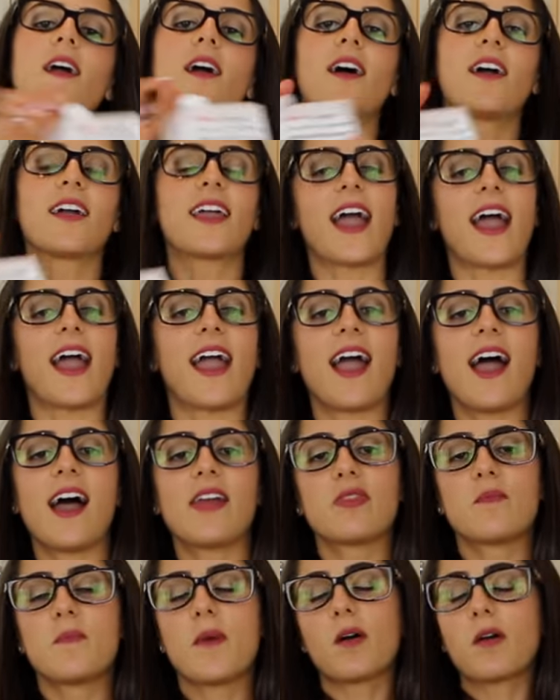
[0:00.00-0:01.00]
Okay,
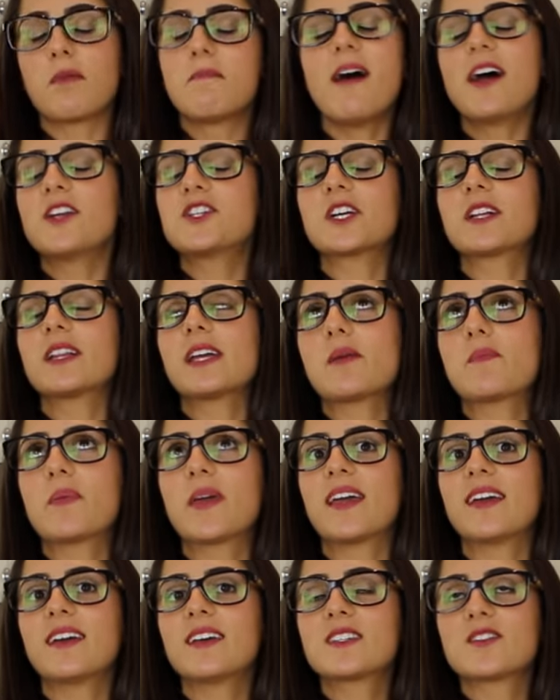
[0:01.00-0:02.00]
and the milk magically
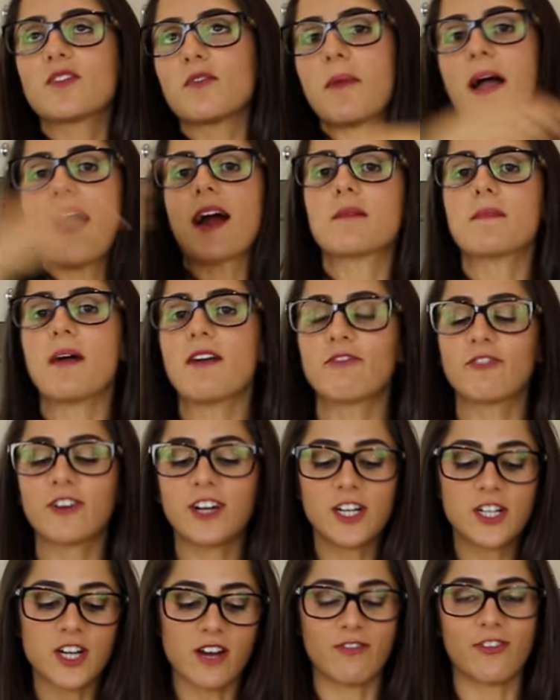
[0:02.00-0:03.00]
appears from out of my
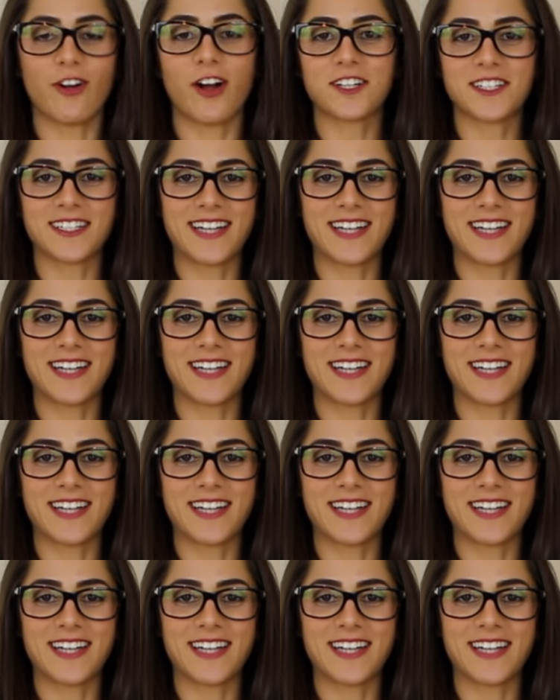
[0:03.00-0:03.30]
fridge. I forgot to